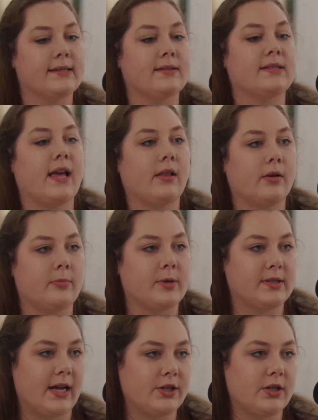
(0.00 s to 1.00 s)
seller
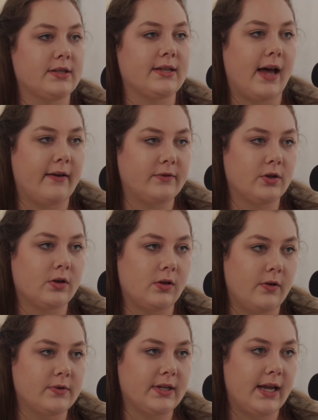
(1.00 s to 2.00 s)
possessions after
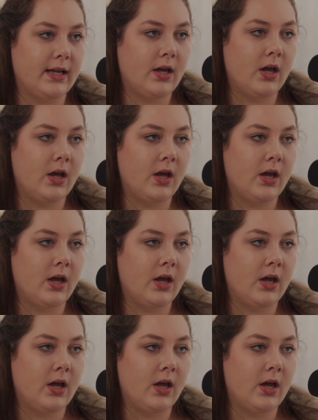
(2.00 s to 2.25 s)
closing.